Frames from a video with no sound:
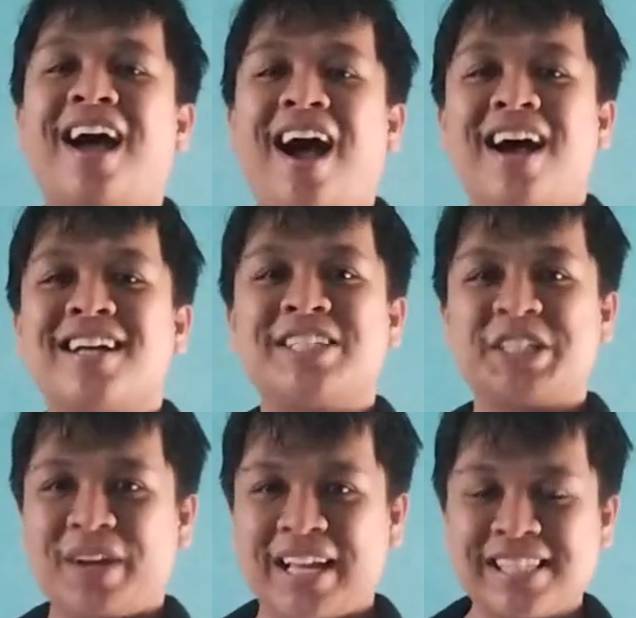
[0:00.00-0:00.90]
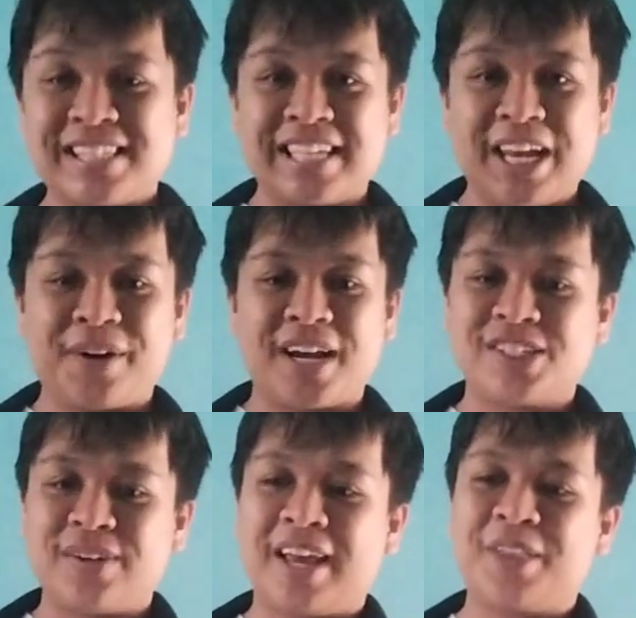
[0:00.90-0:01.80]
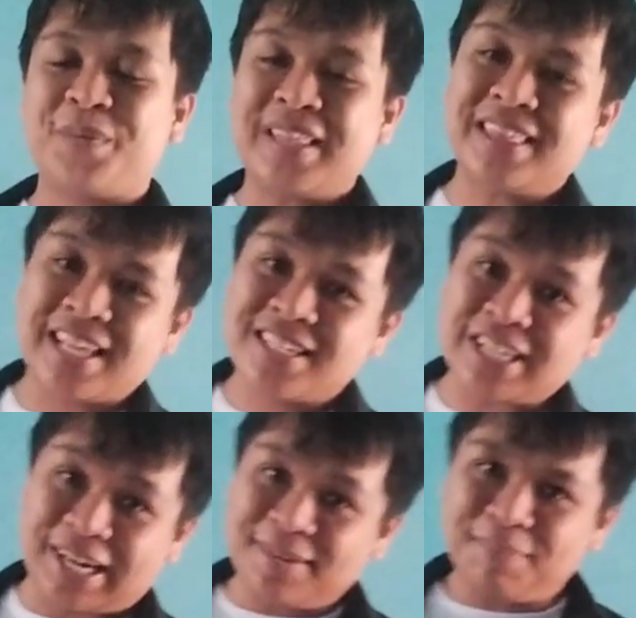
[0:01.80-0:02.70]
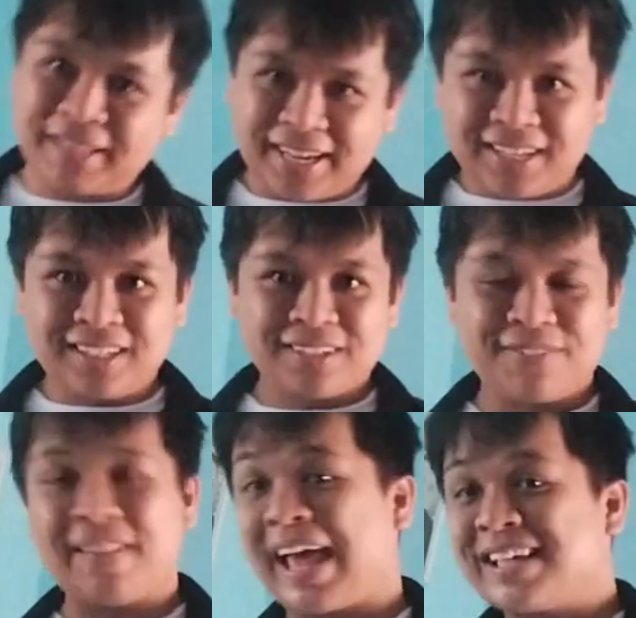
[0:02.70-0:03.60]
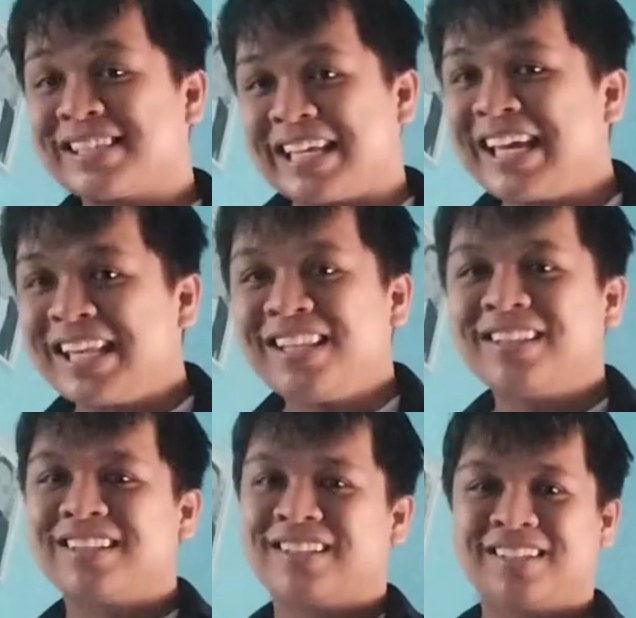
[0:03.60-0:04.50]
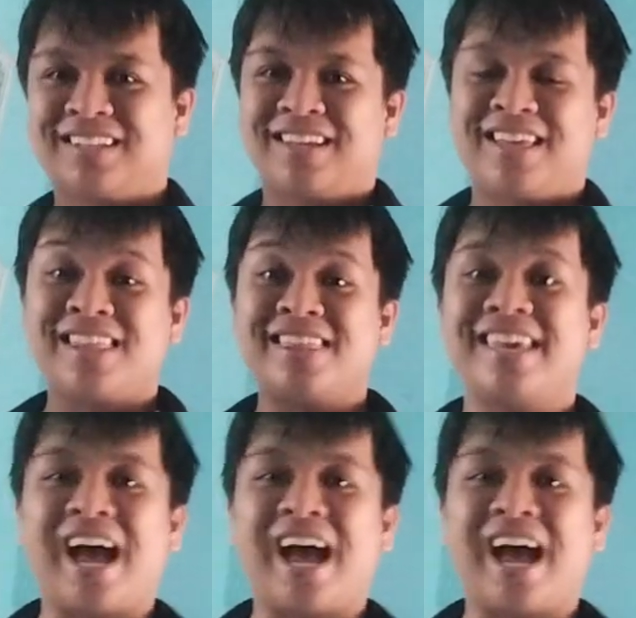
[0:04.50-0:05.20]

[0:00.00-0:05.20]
as you can see or as you can witness, airplane flies in the